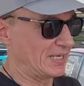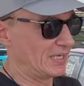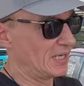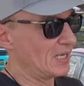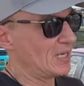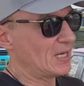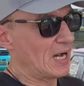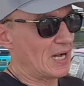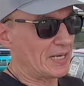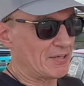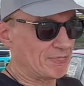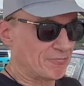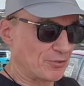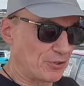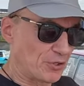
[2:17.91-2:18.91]
and it
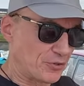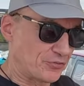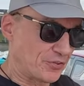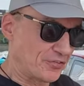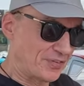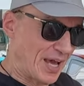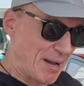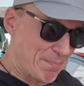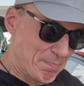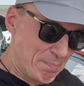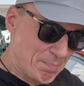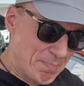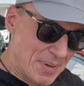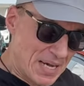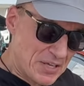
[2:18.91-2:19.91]
forces that
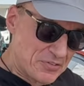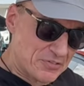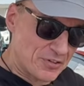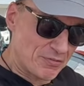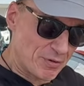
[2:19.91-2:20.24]
massive